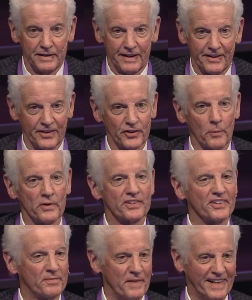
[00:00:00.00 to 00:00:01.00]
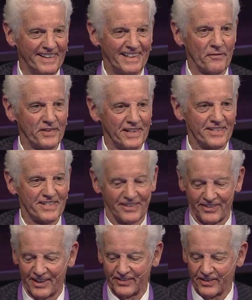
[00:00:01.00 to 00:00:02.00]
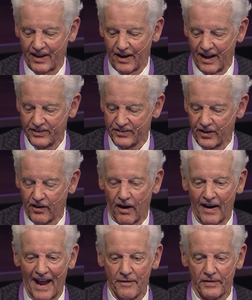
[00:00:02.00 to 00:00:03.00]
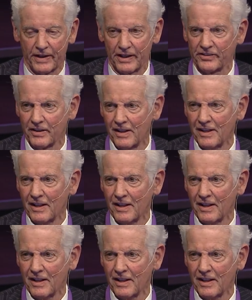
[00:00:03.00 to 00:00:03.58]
There's almost as many definitions as there are advocates.